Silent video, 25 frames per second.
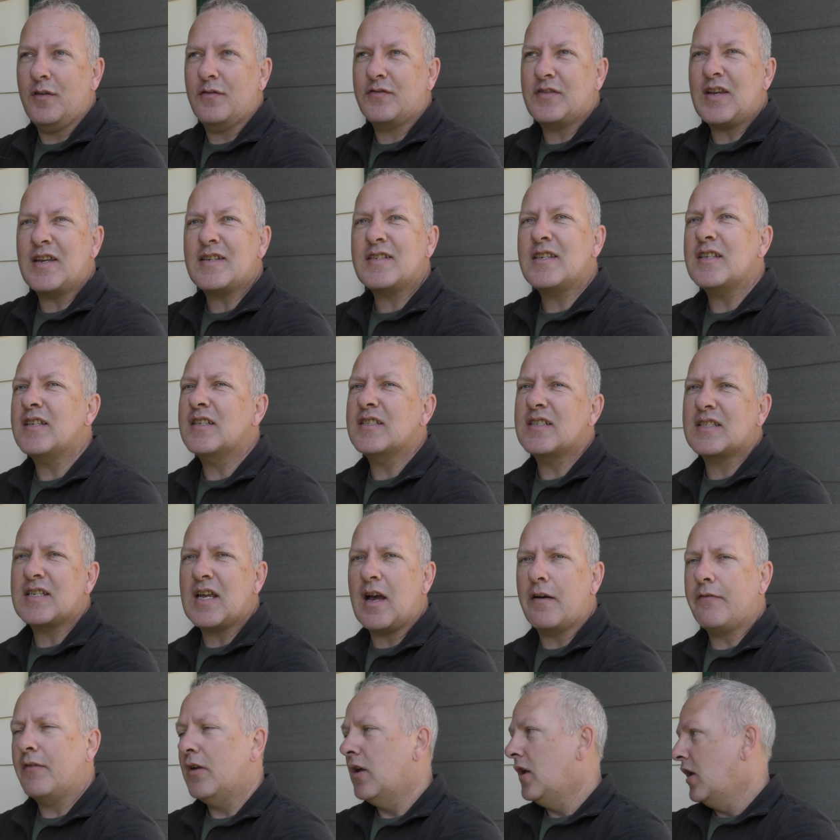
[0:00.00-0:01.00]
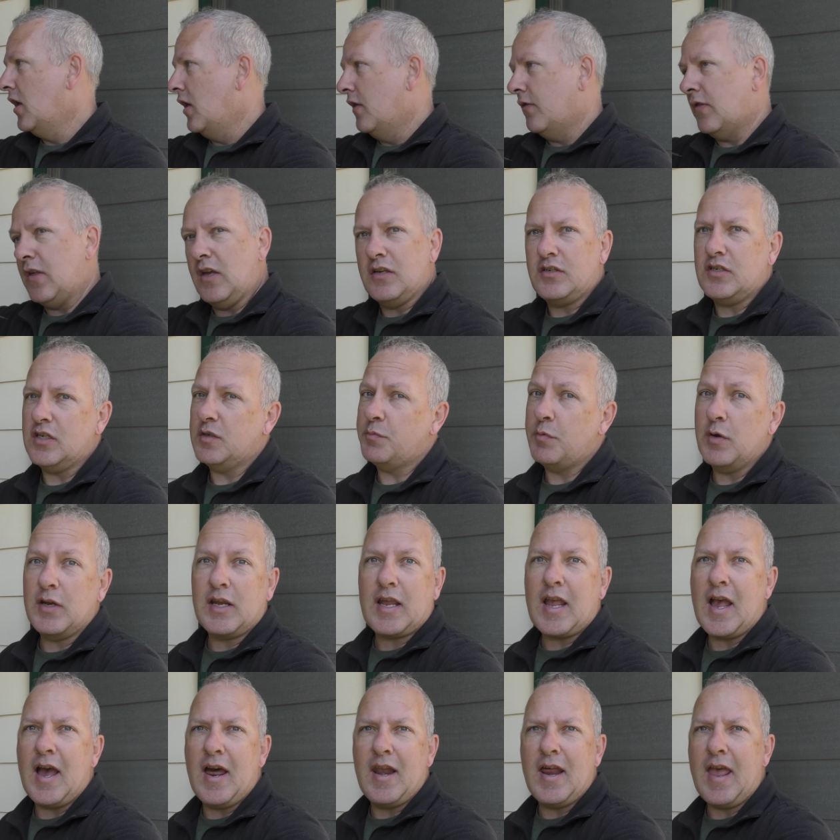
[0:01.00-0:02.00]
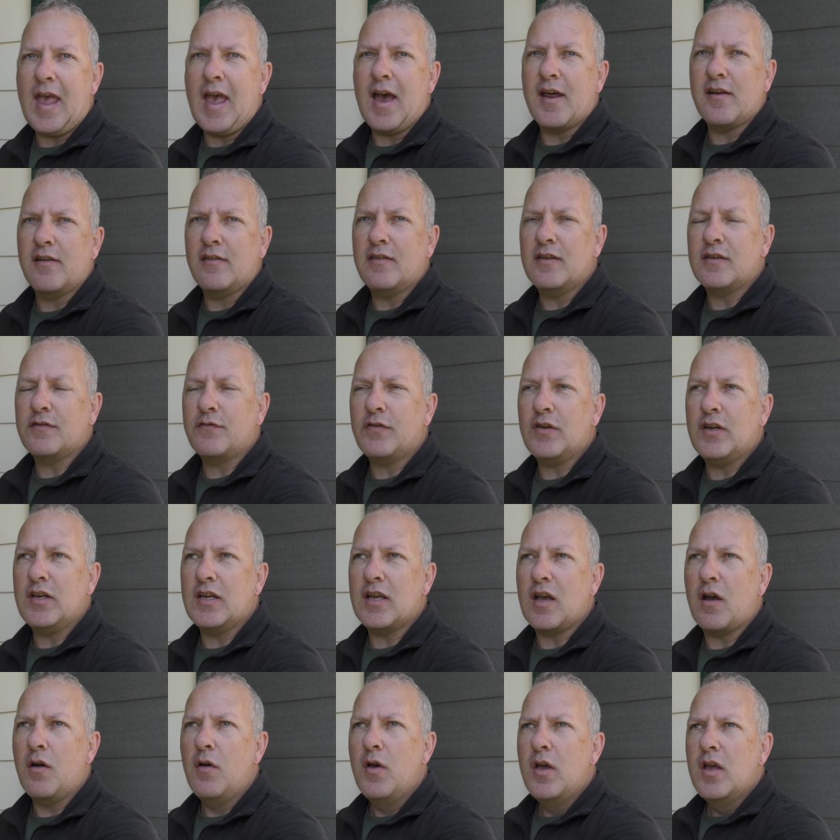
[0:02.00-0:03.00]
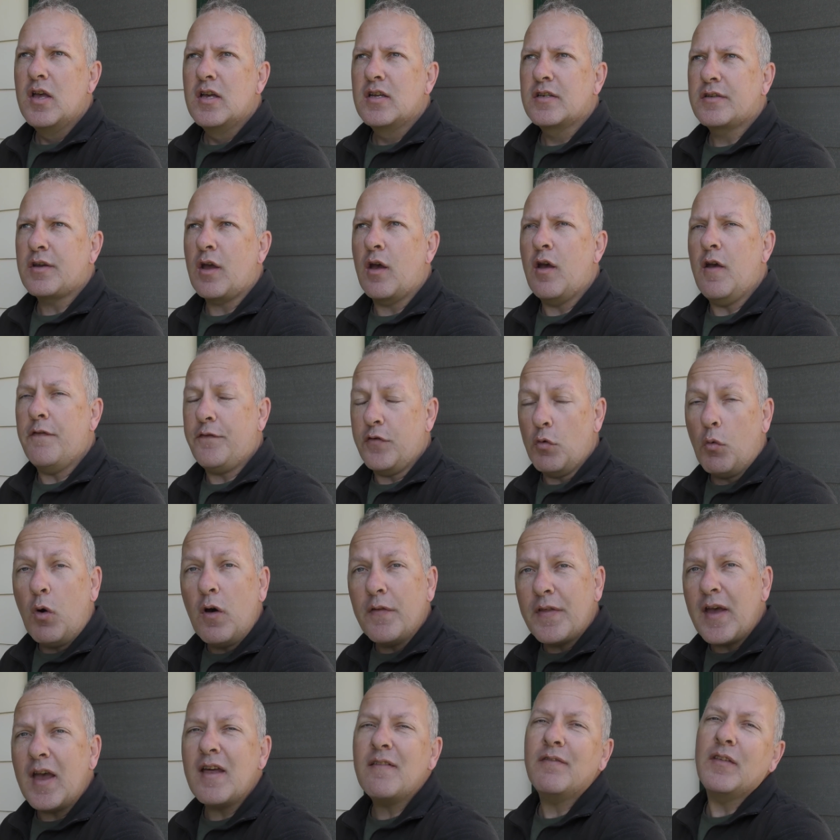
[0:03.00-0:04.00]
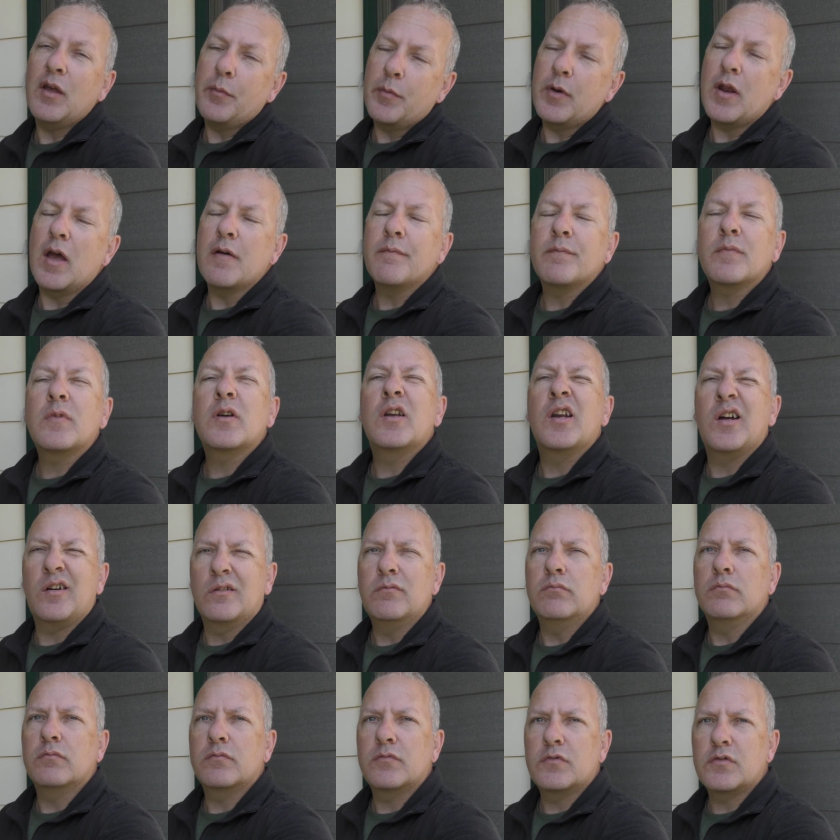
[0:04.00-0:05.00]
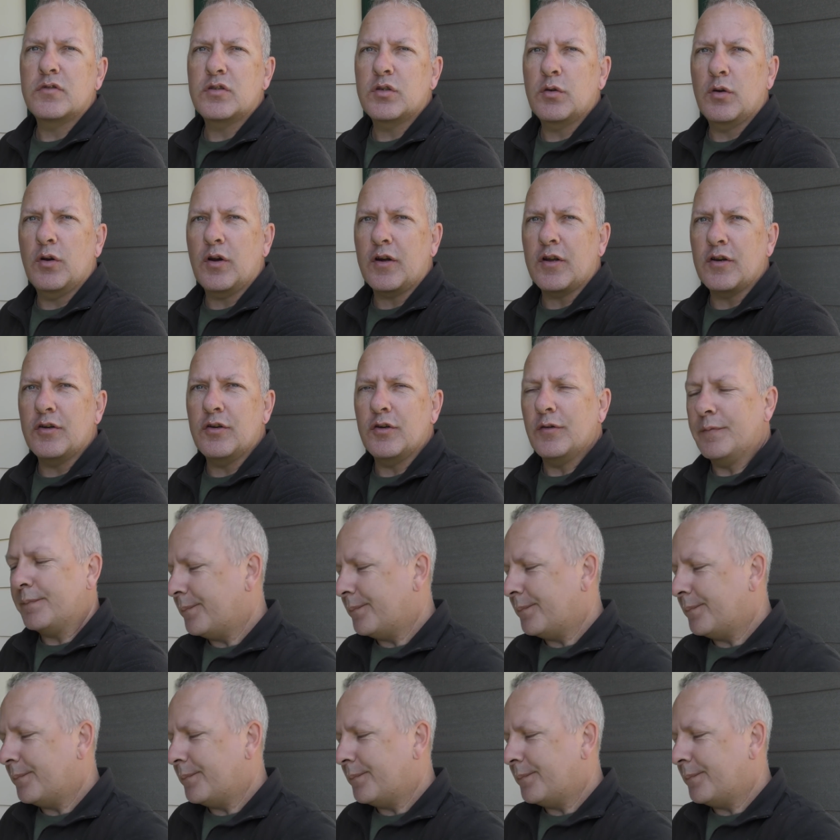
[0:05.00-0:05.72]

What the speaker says: testing and stuff that's just been cut out of this video. So if you want that, let me know and I'll do what I can do.